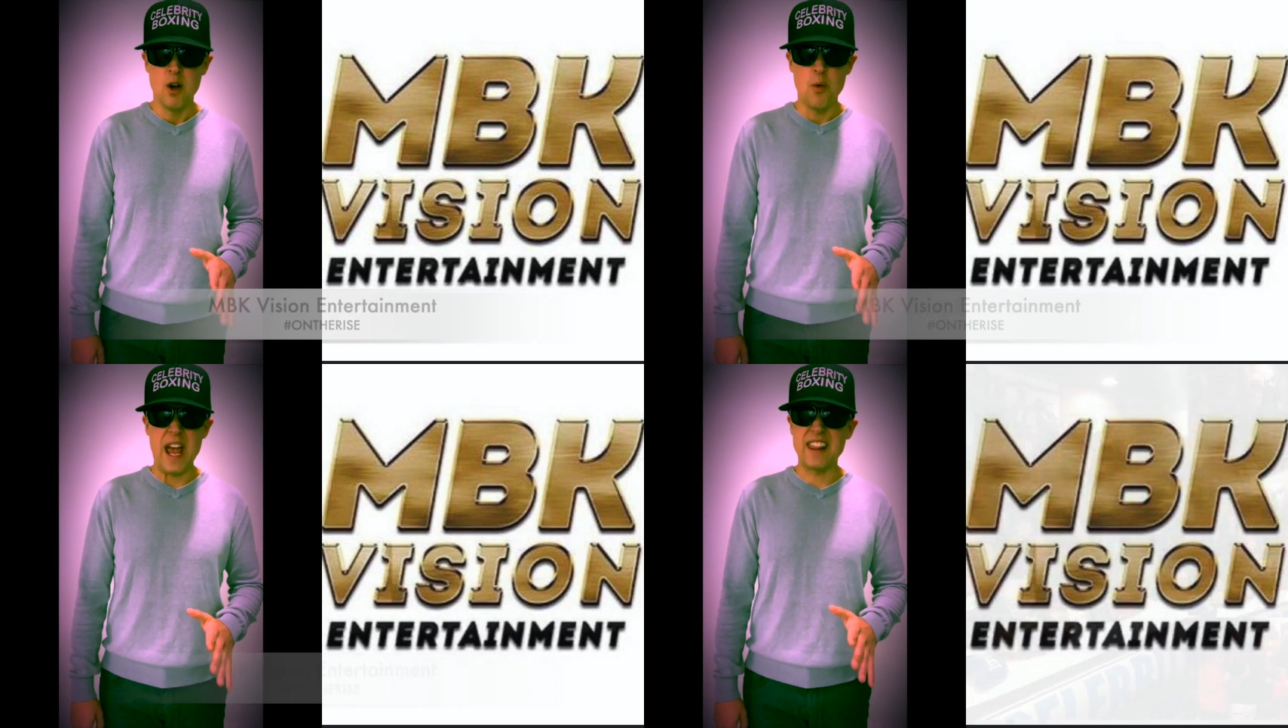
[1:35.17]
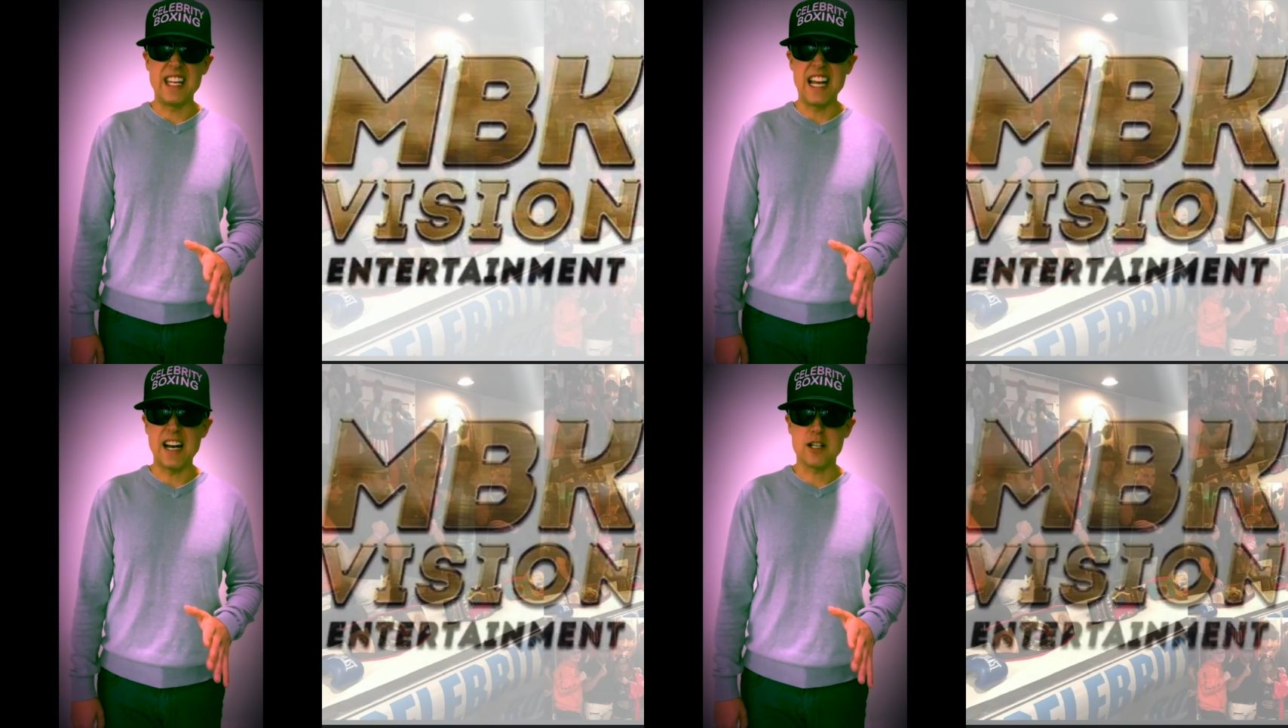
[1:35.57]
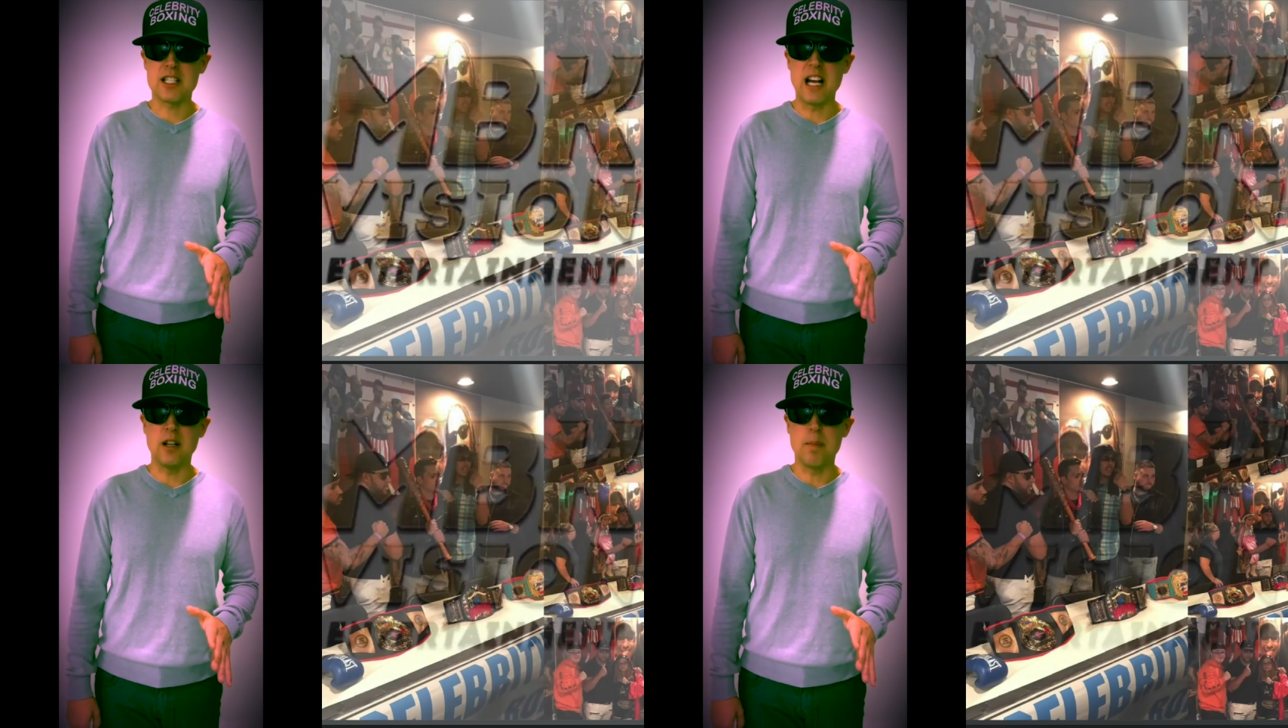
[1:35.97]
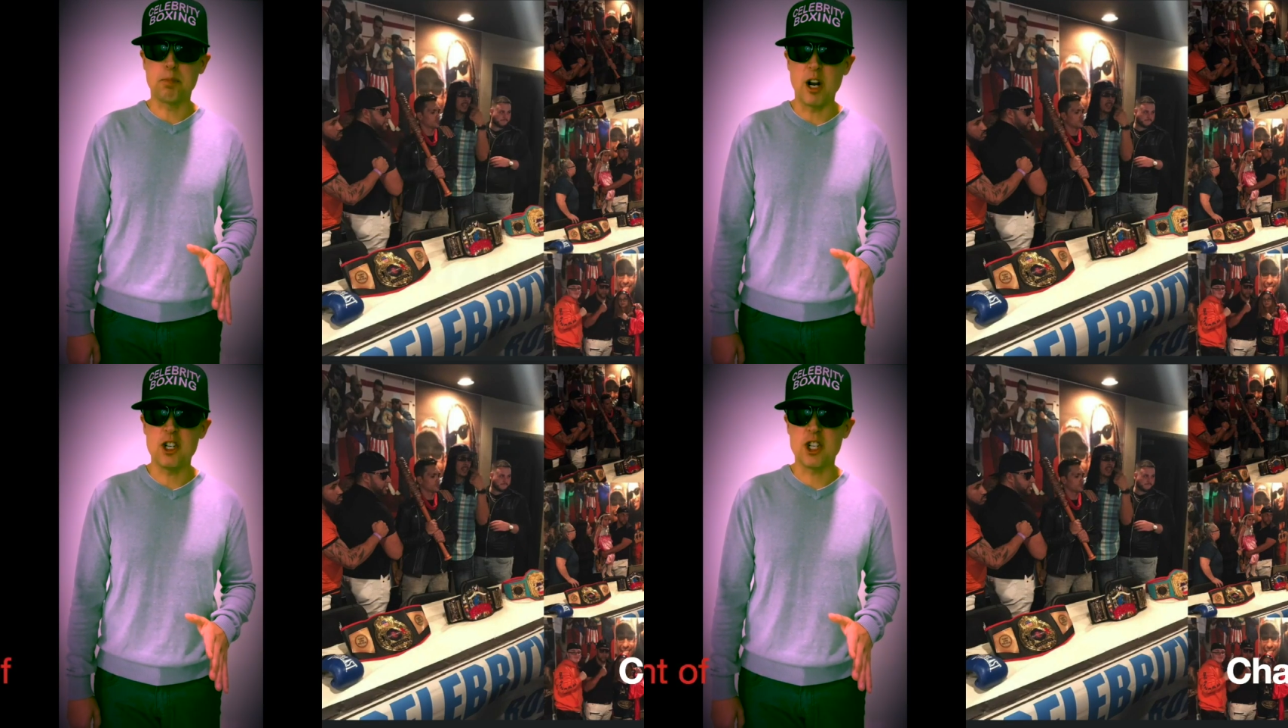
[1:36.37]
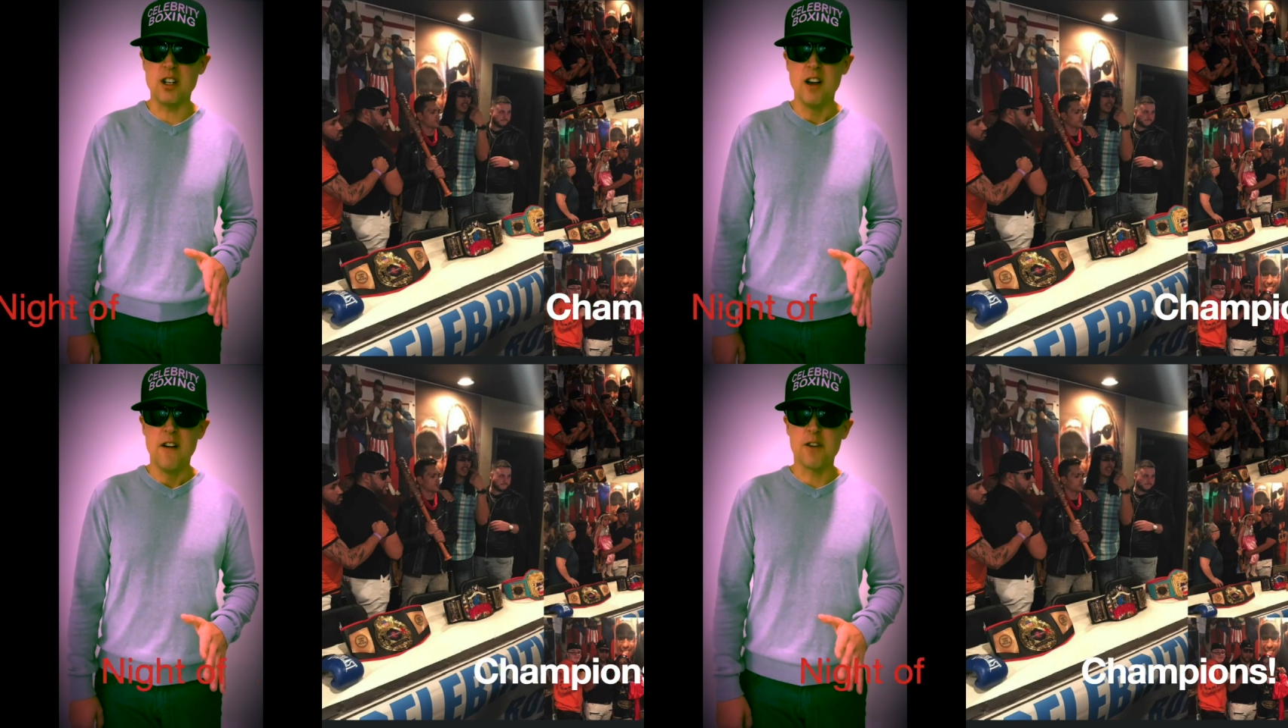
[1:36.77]
We had the night of
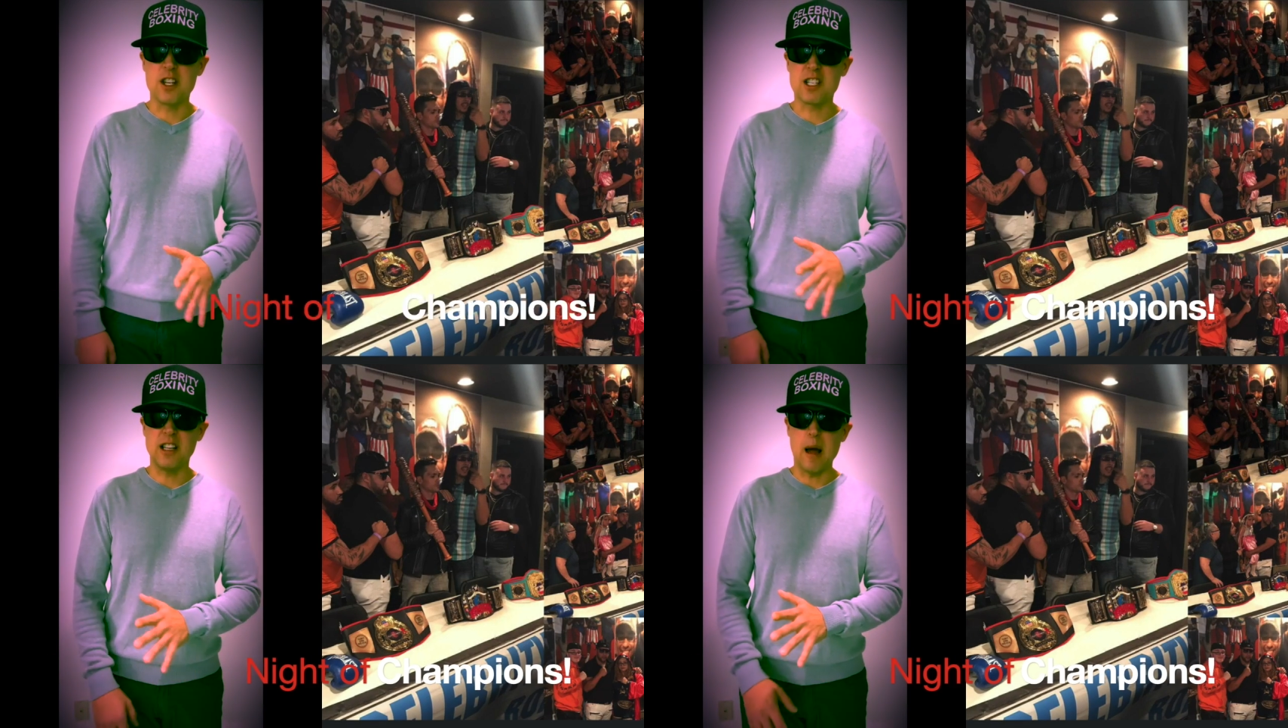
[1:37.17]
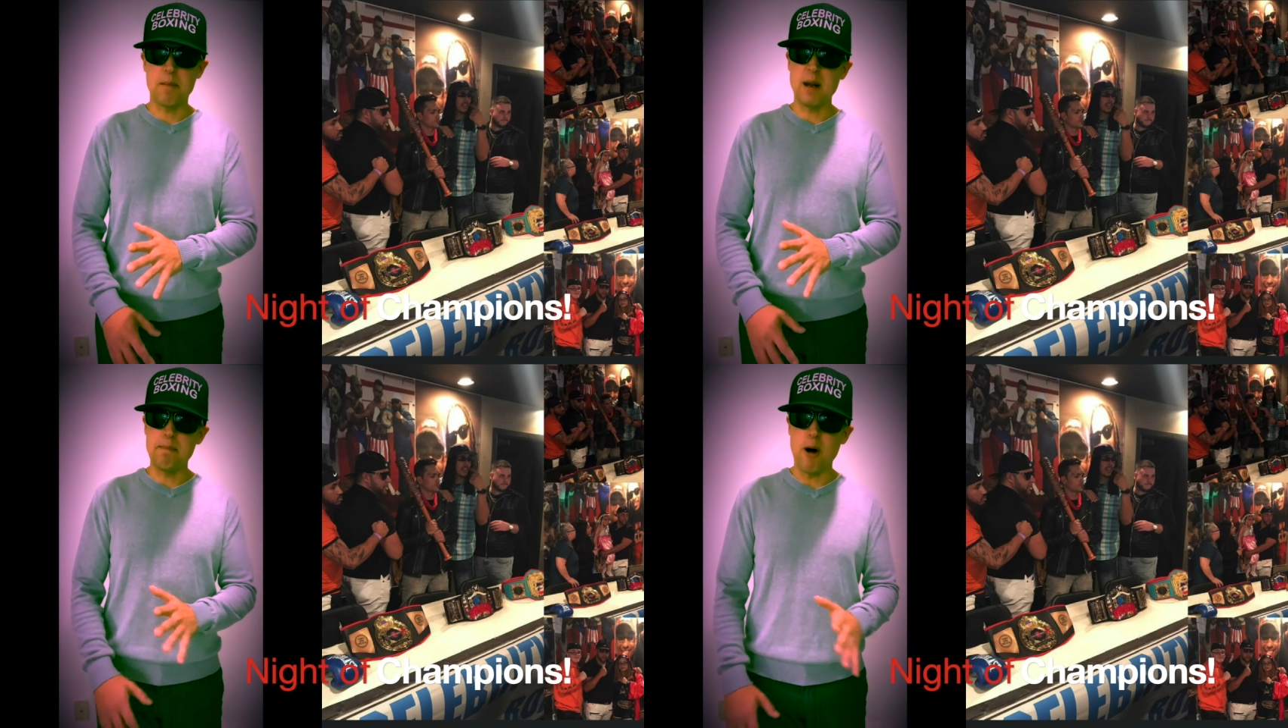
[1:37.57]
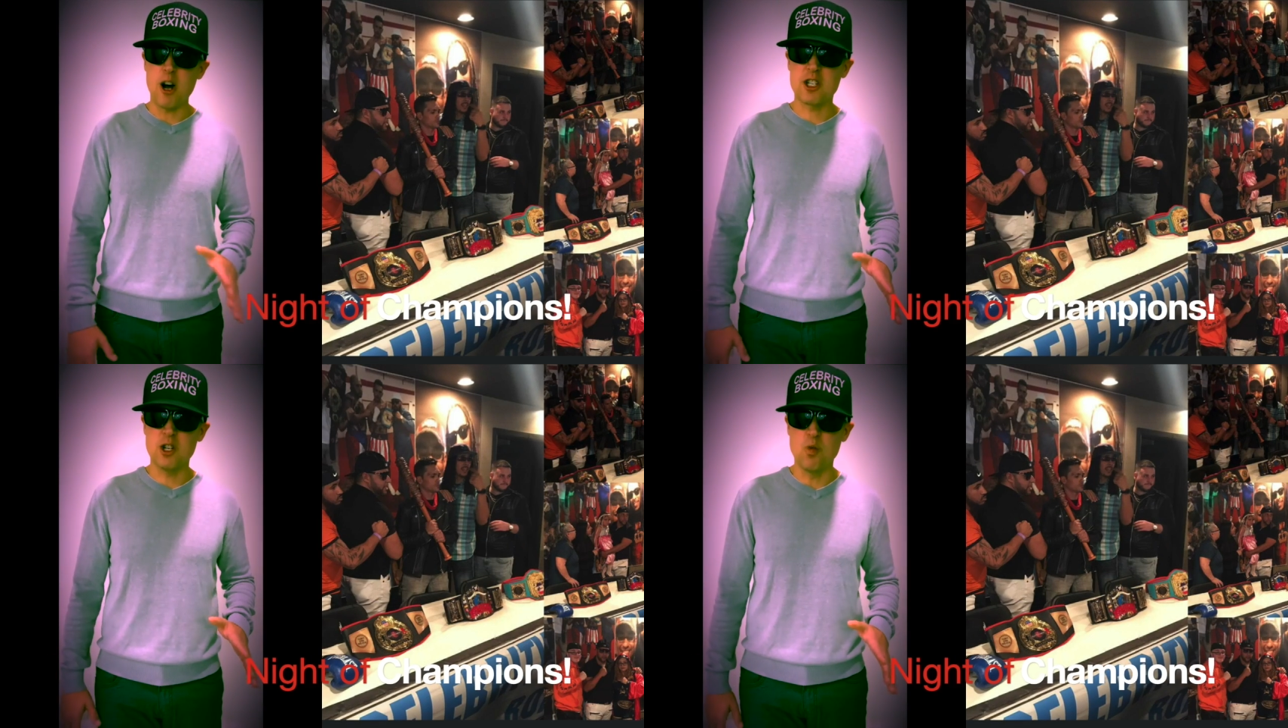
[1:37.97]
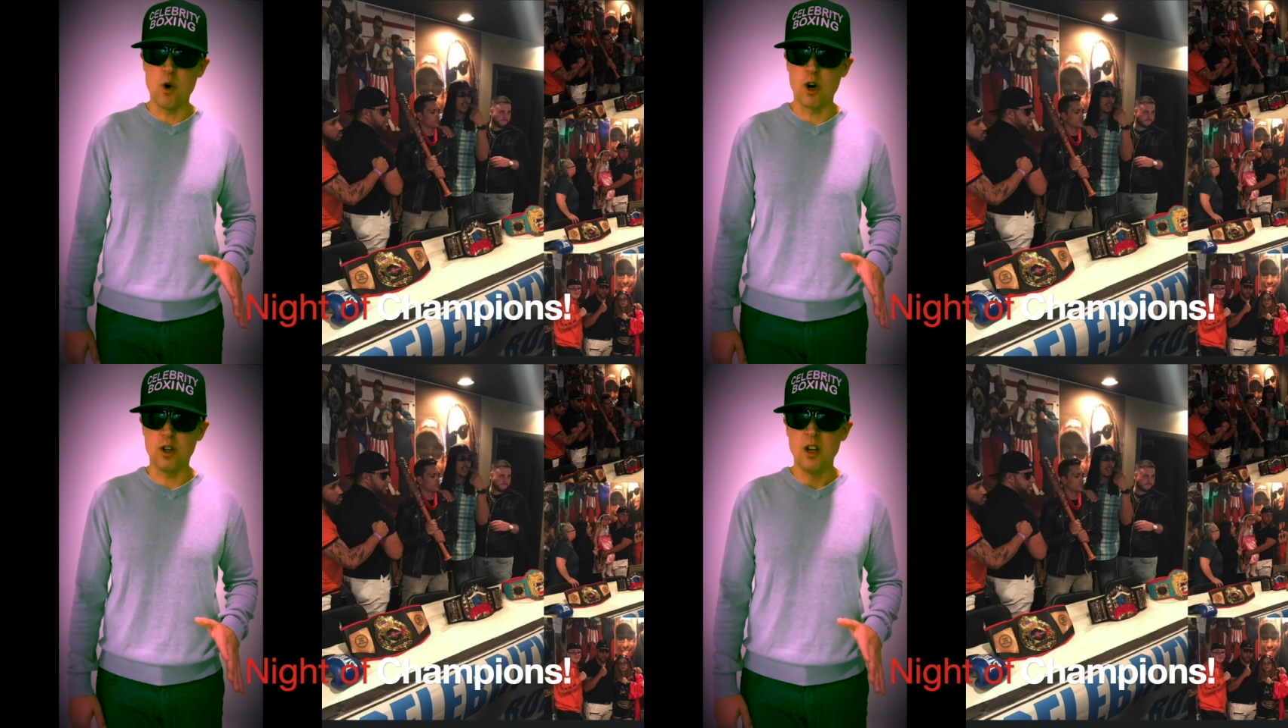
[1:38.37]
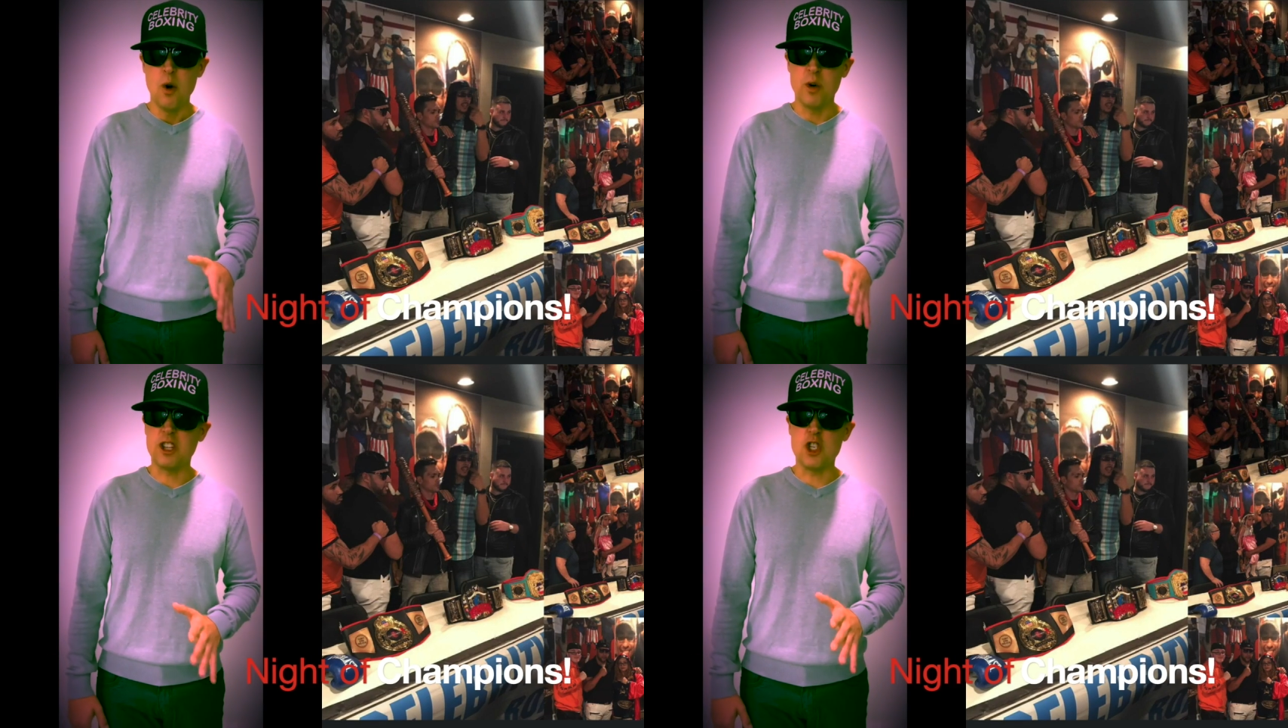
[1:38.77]
celebration for the celebrity boxing world
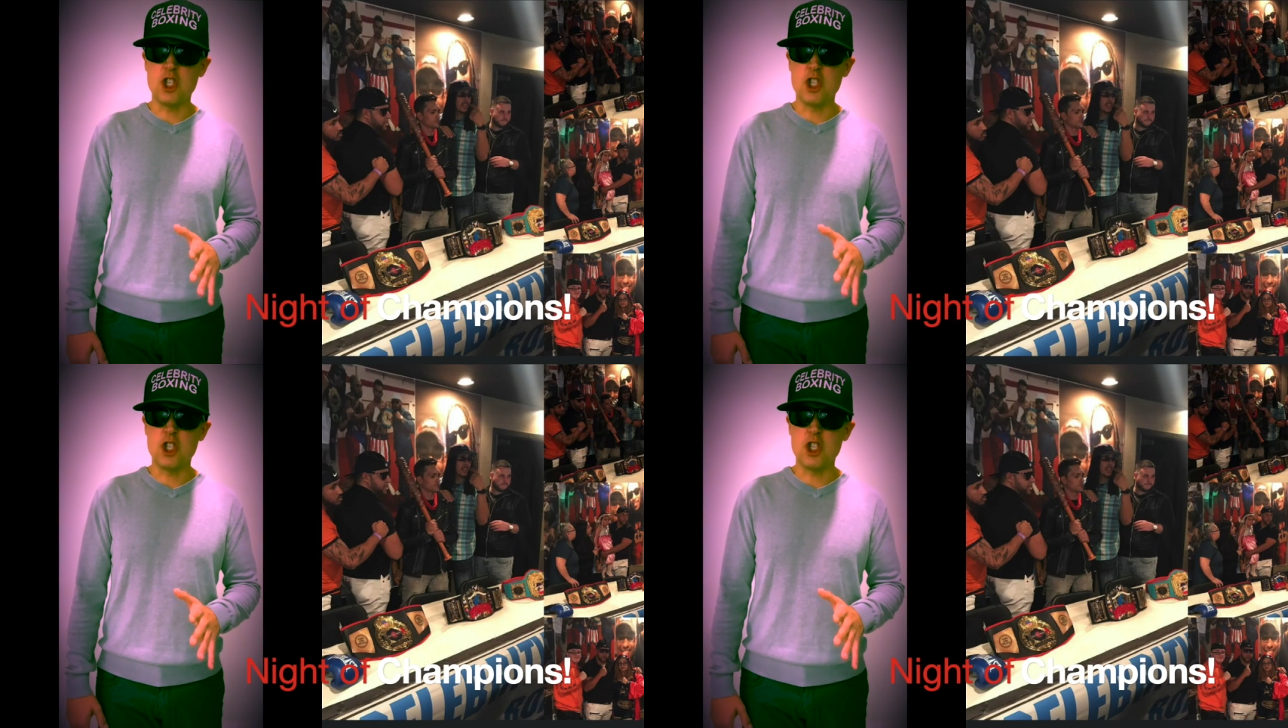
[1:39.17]
with the